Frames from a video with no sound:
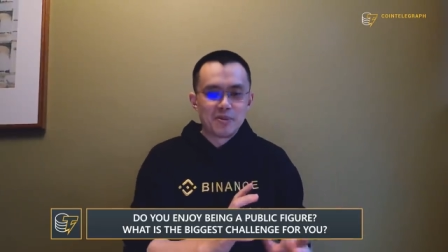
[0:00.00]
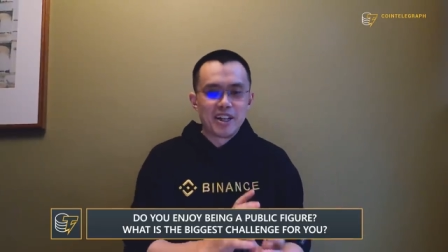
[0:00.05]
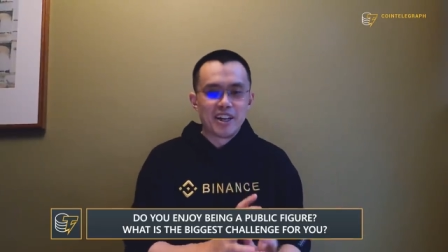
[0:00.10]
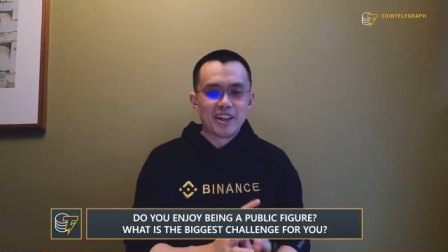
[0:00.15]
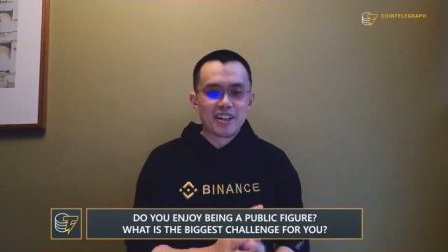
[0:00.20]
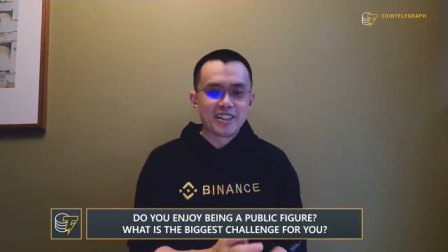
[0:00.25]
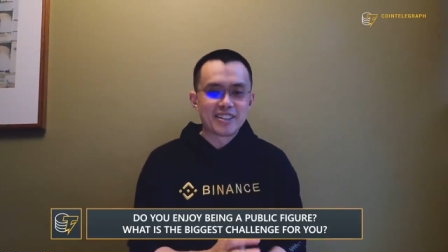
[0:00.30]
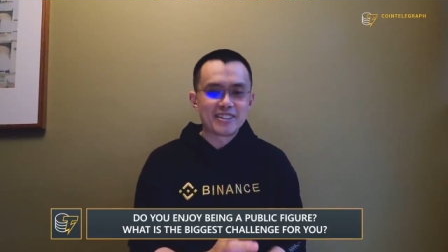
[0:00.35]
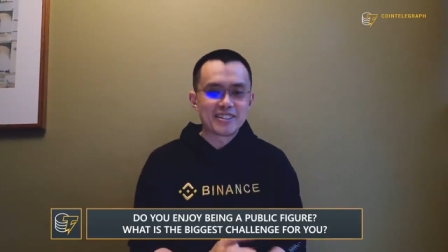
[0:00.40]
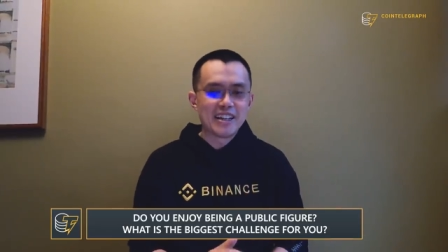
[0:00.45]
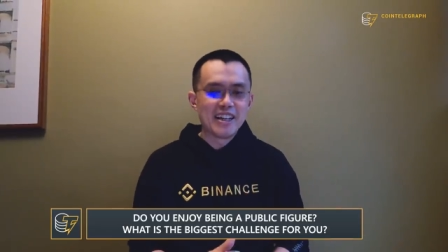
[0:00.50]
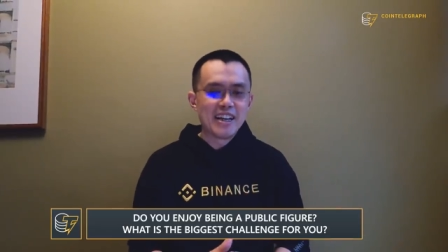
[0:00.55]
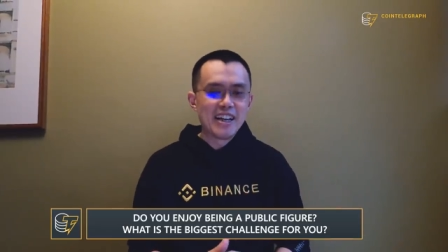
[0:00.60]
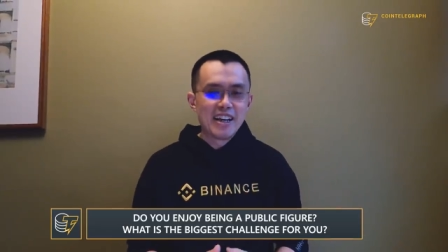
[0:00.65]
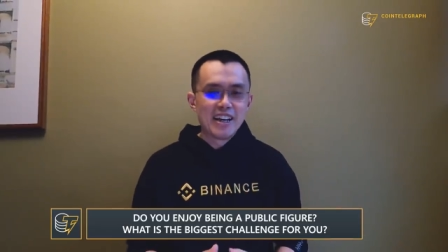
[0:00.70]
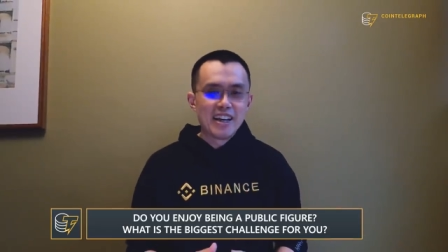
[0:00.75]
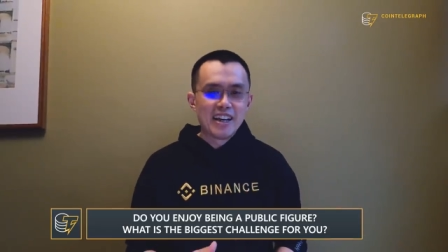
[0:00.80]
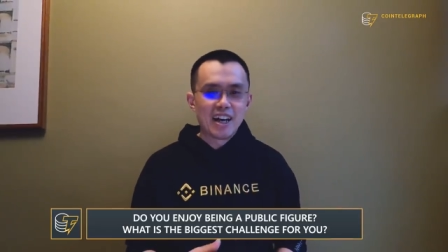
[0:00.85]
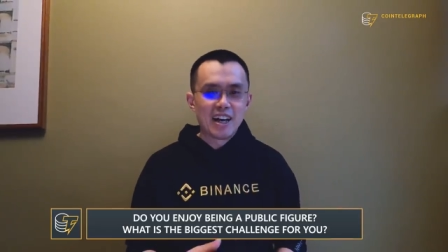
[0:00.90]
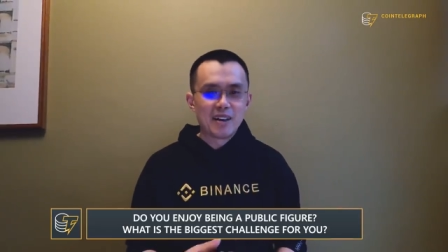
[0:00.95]
to be honest.
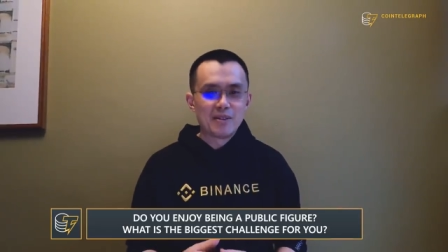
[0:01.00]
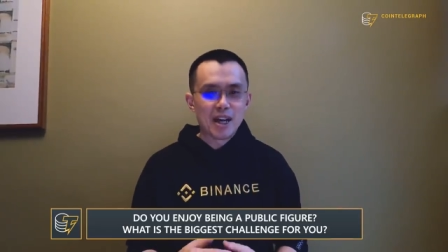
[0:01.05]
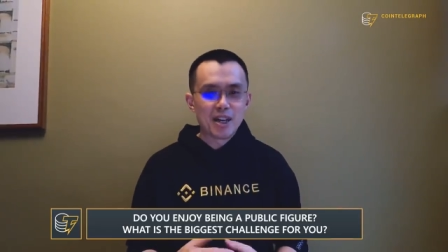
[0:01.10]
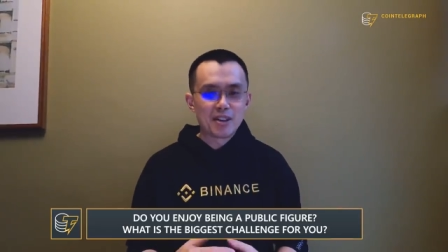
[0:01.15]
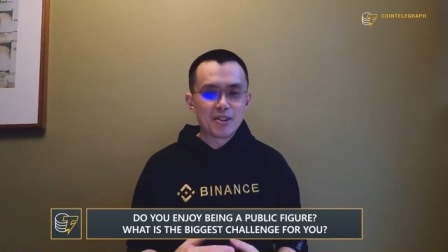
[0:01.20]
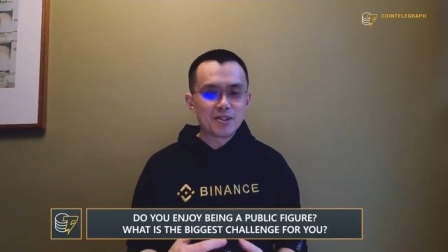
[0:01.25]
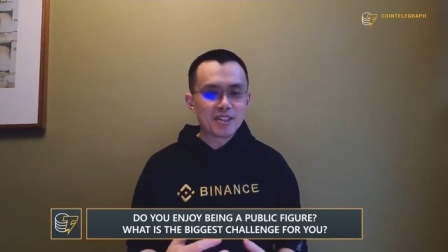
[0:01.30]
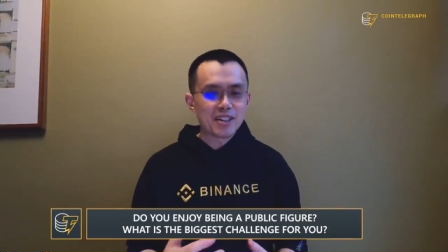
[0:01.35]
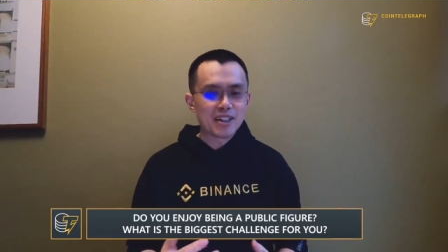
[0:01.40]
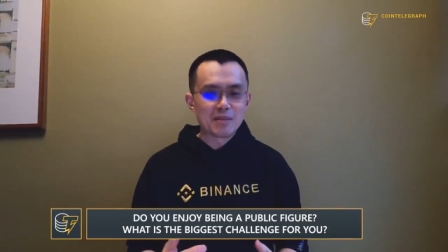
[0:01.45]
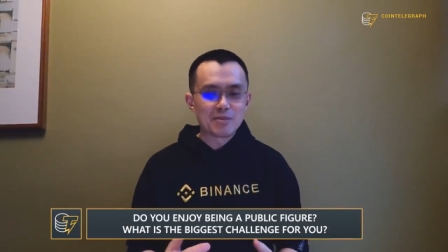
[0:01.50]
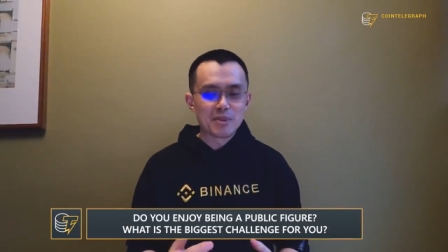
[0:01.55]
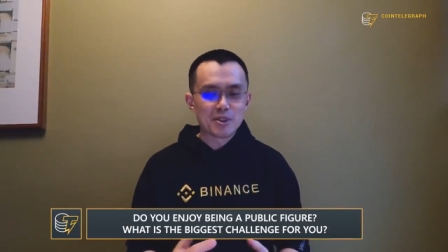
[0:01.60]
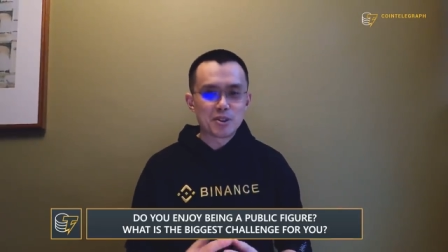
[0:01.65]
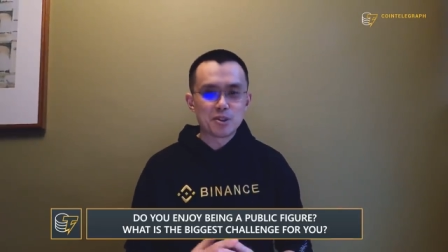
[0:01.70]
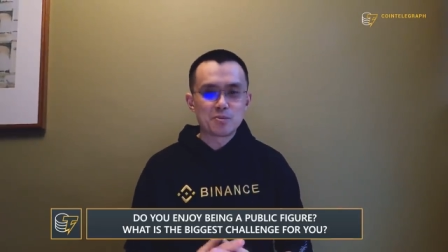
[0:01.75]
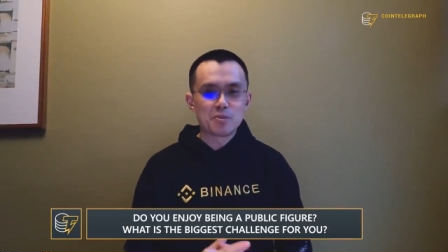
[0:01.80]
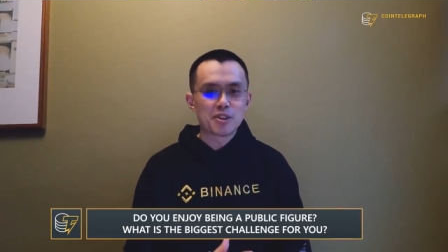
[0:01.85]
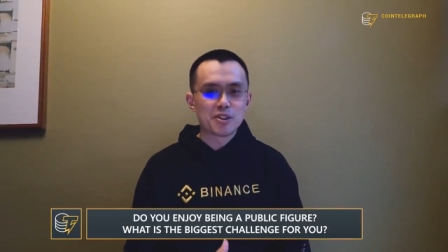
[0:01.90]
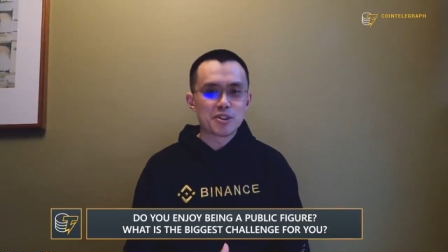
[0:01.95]
Uh, I don't think I'm
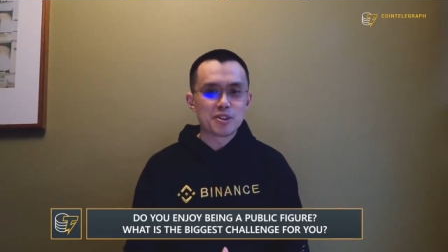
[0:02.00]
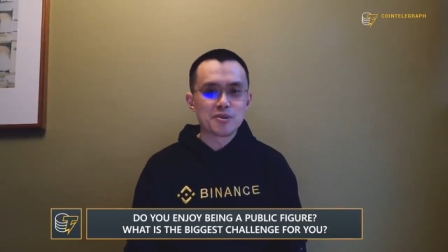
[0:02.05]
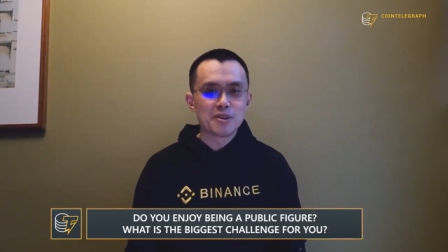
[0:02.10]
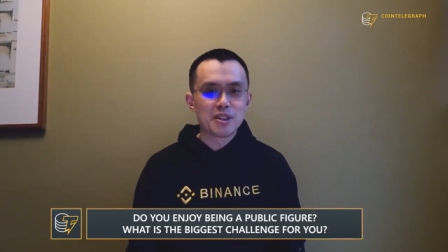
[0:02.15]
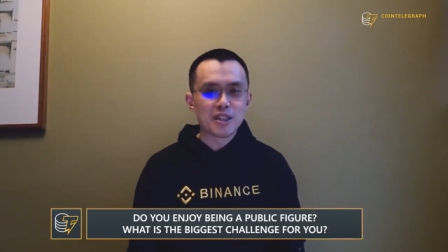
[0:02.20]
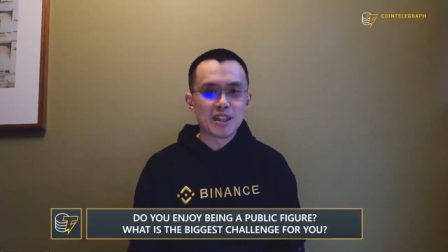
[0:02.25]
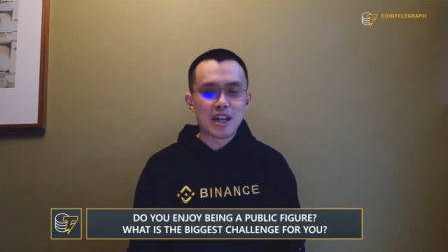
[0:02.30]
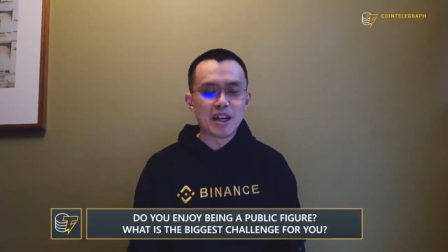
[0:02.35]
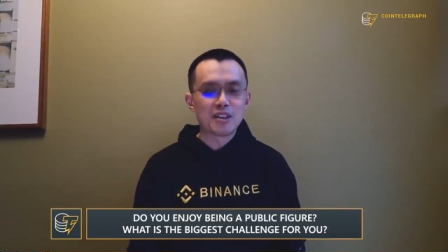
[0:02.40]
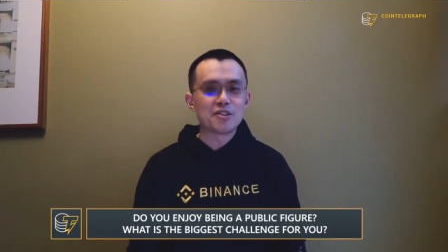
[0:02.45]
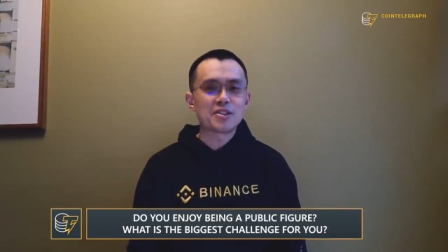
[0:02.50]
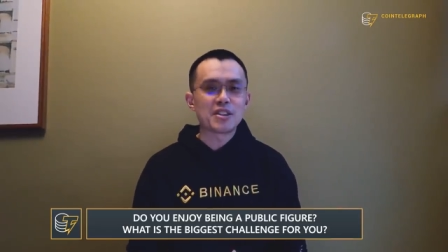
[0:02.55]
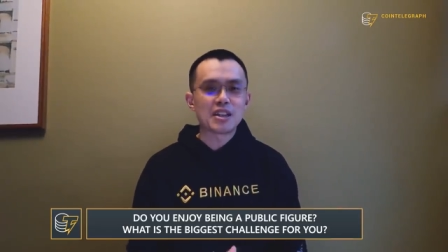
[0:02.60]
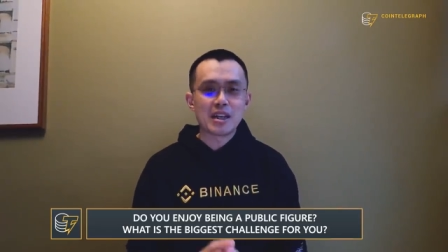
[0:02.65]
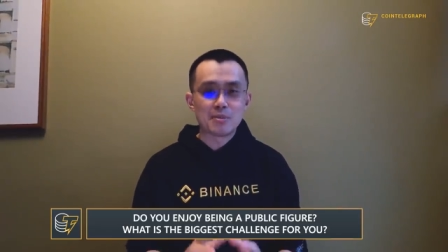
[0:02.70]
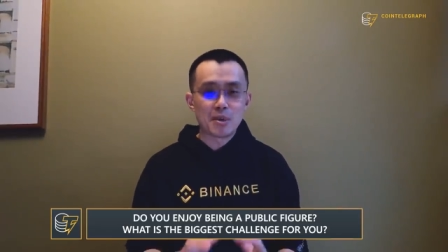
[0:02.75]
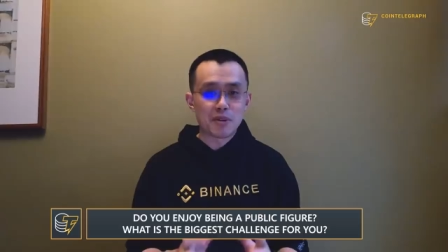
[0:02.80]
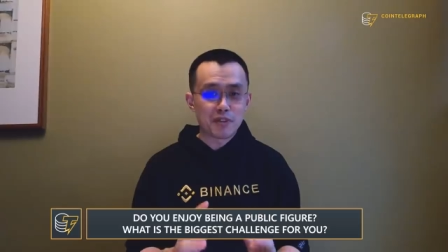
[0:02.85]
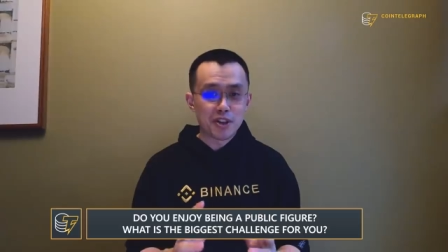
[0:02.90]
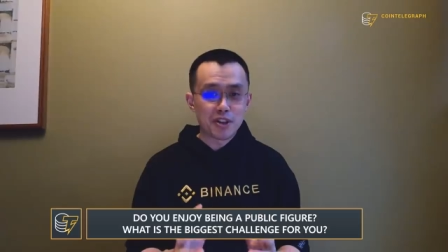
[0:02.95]
a super good. I don't
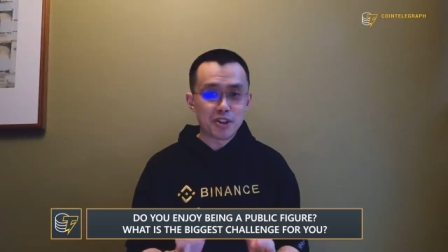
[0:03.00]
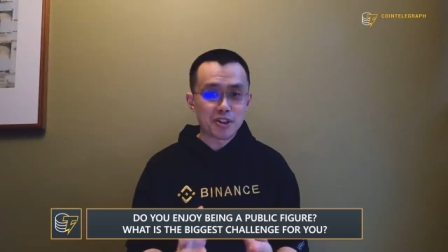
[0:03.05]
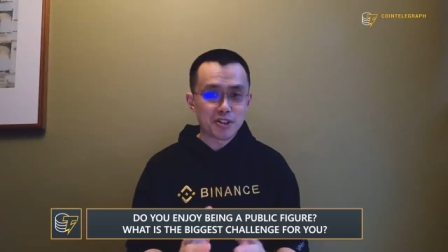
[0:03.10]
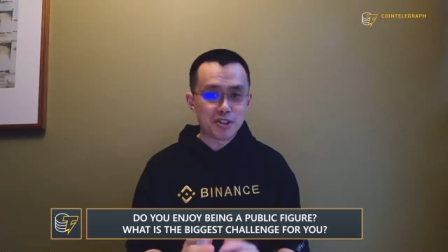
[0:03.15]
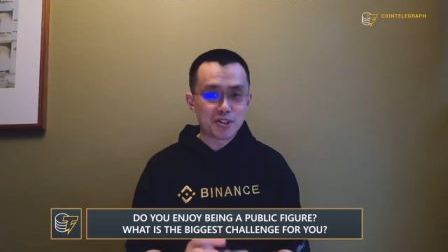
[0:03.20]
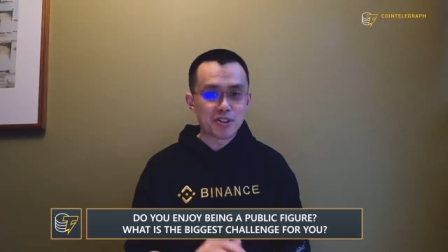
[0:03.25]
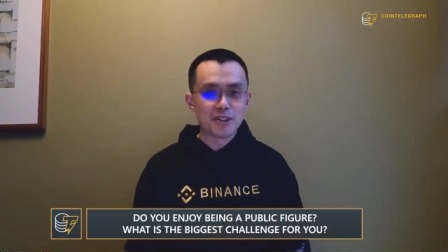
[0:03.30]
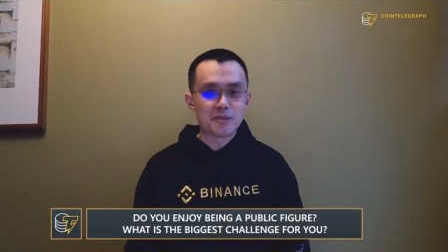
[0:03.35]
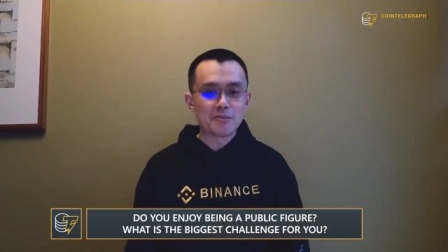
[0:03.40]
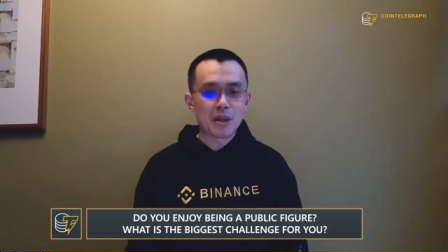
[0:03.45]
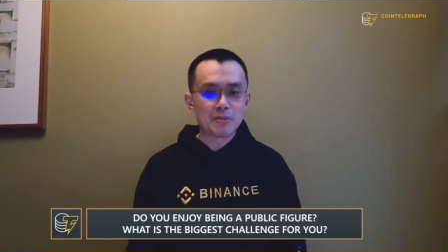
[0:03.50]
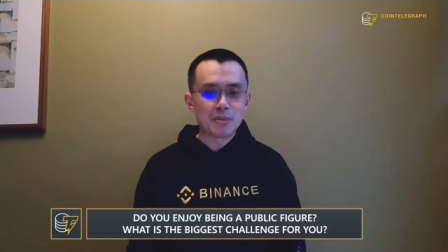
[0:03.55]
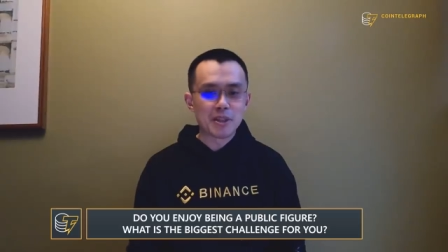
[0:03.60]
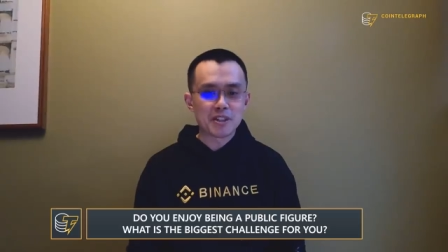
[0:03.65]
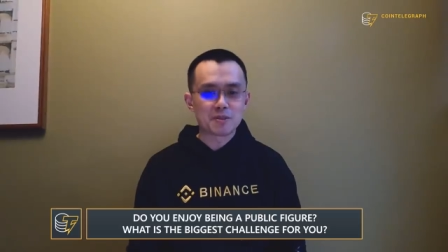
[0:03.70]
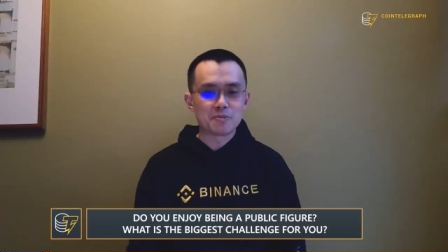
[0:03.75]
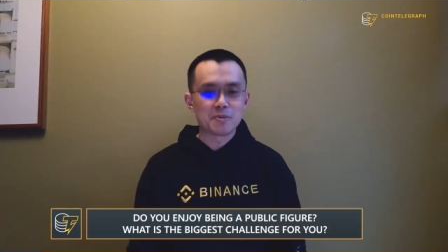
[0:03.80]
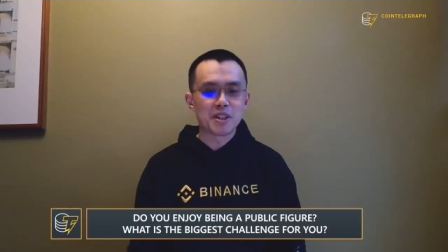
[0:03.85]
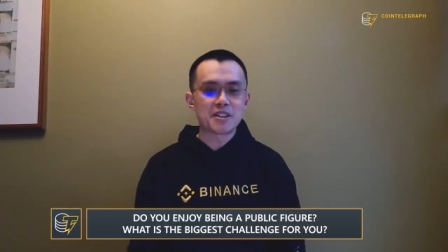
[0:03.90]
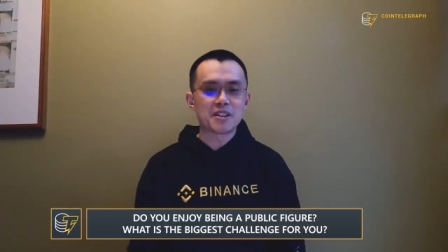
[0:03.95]
think I'm a very good
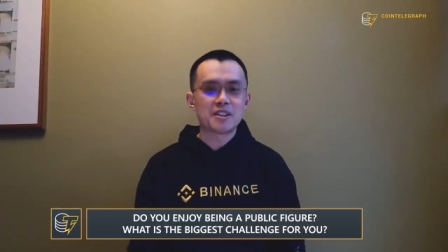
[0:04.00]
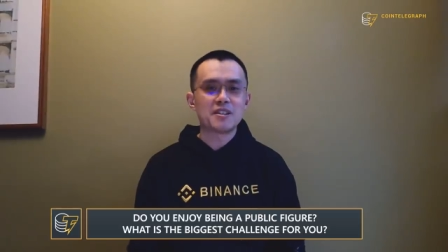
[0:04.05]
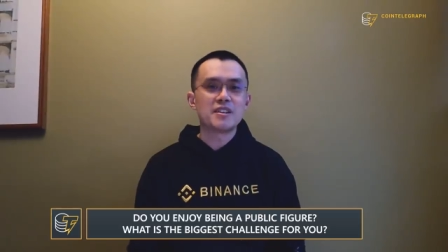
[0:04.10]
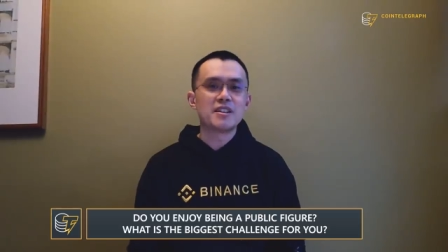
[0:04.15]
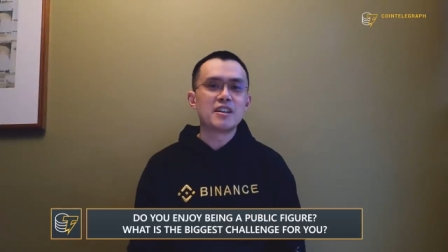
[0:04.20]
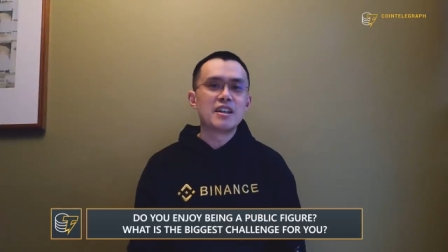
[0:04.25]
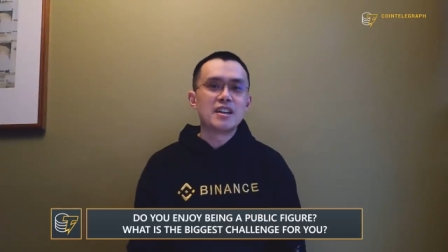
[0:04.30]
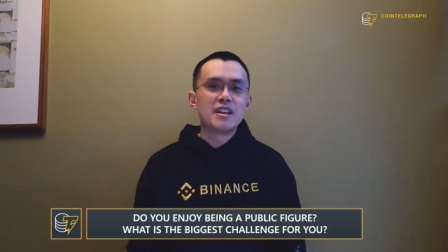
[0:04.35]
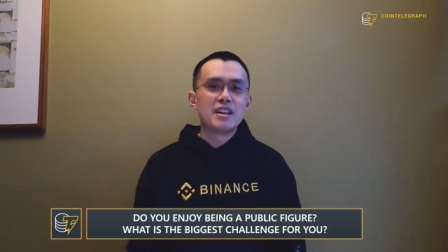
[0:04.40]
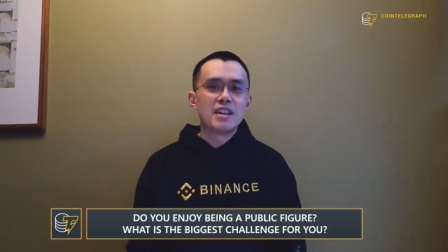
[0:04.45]
public speaker.